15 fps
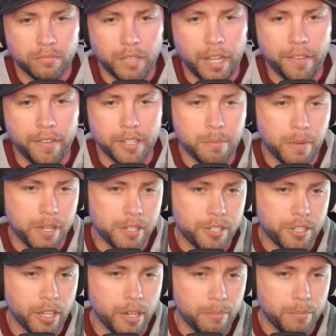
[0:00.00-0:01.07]
And this may
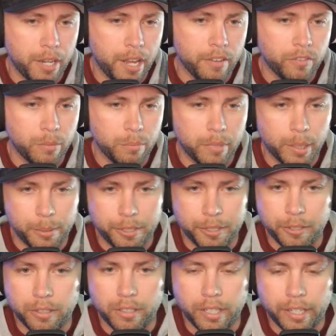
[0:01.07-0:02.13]
shut him down from being able to
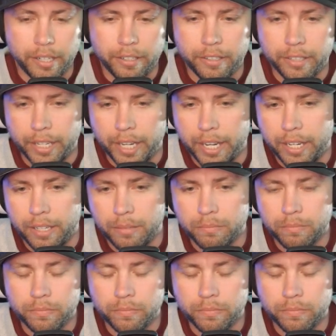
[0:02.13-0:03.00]
do it later in the game.